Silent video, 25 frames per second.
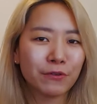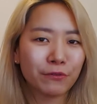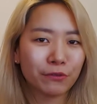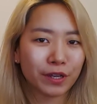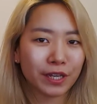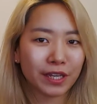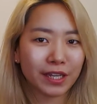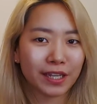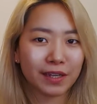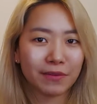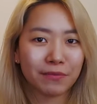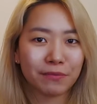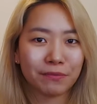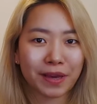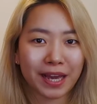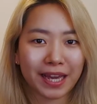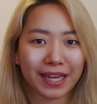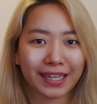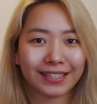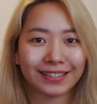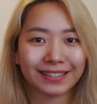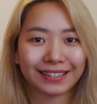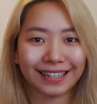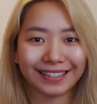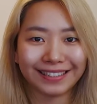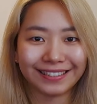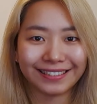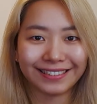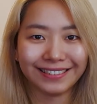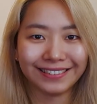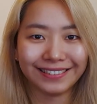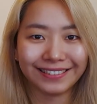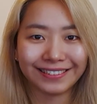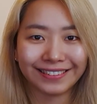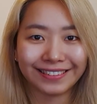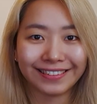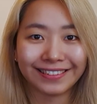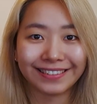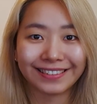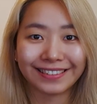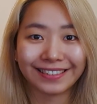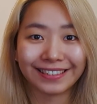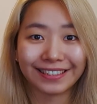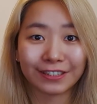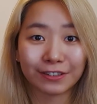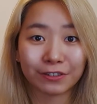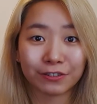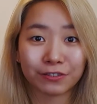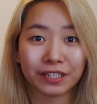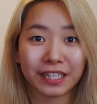we make sentences in
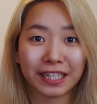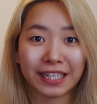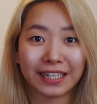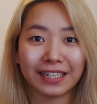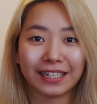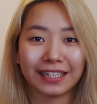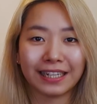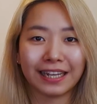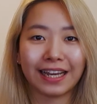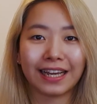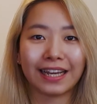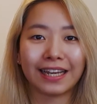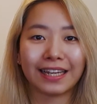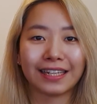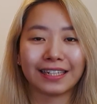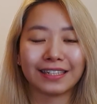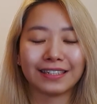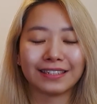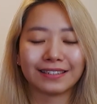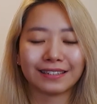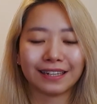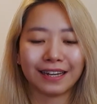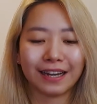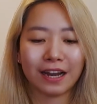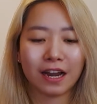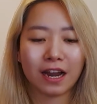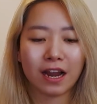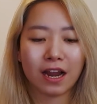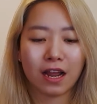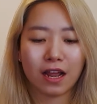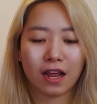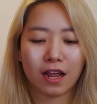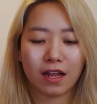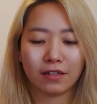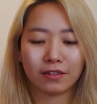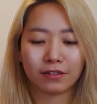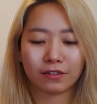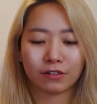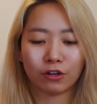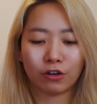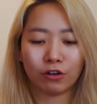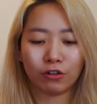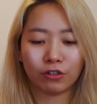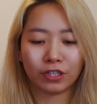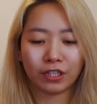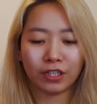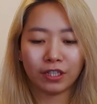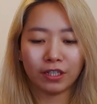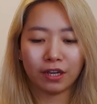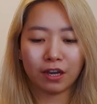Korean is
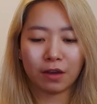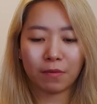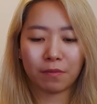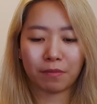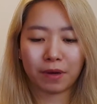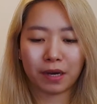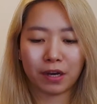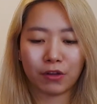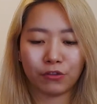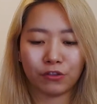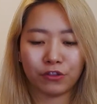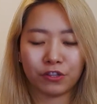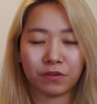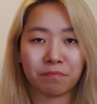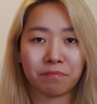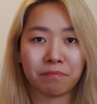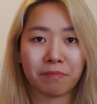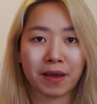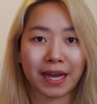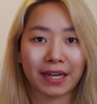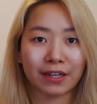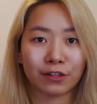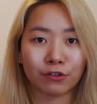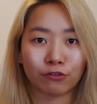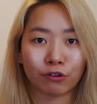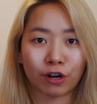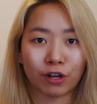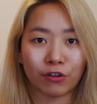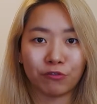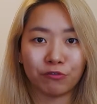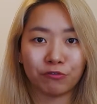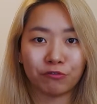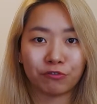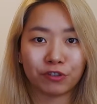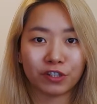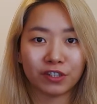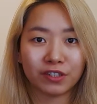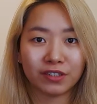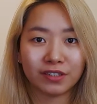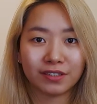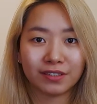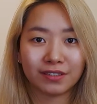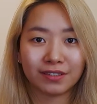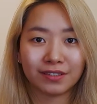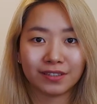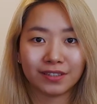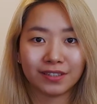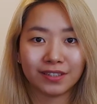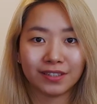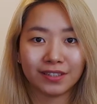talking about the background
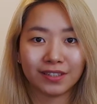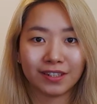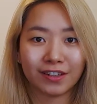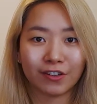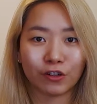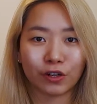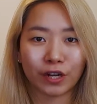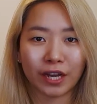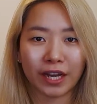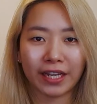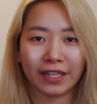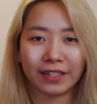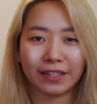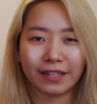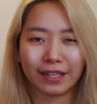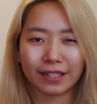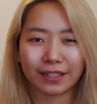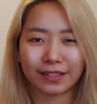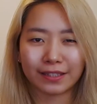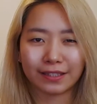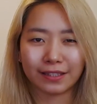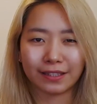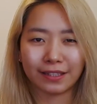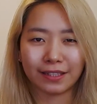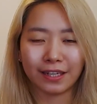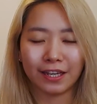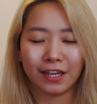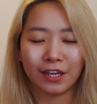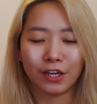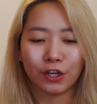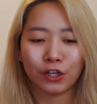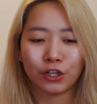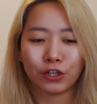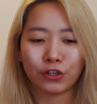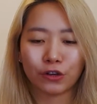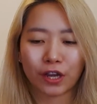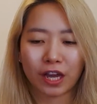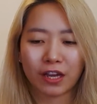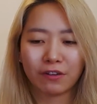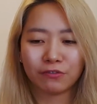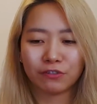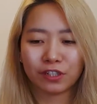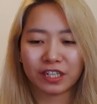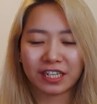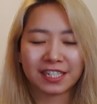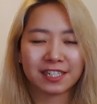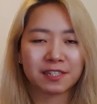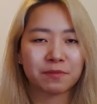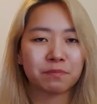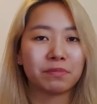first, okay? Like you have to
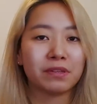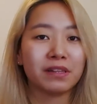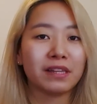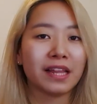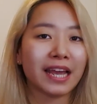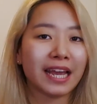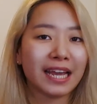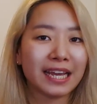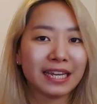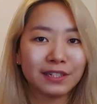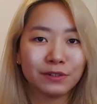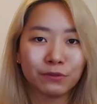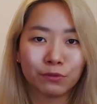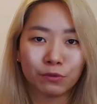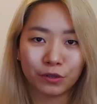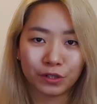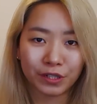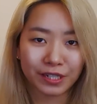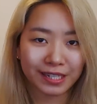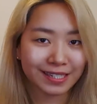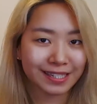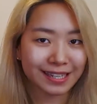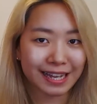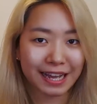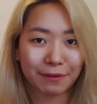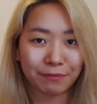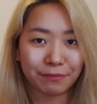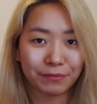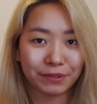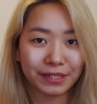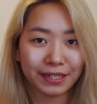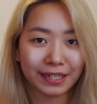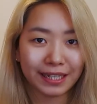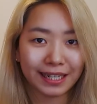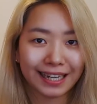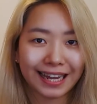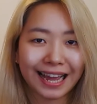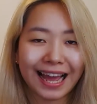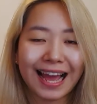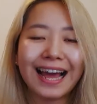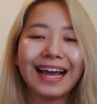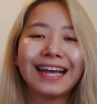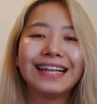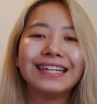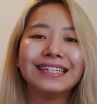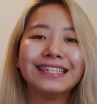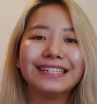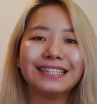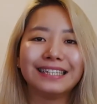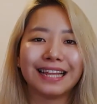explain what is happening,
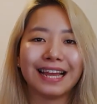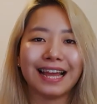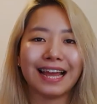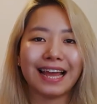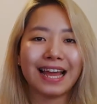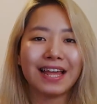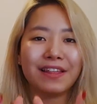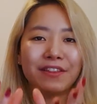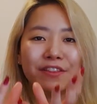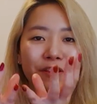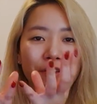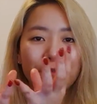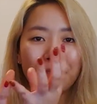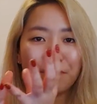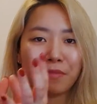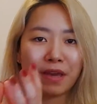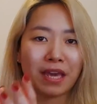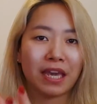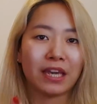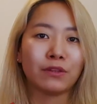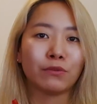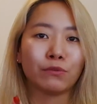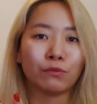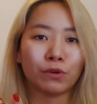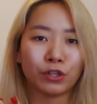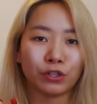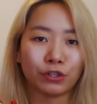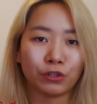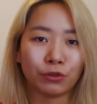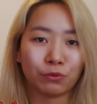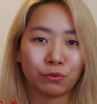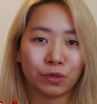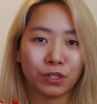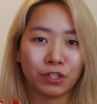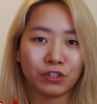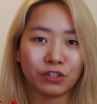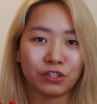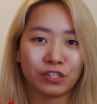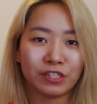and then the main one you want to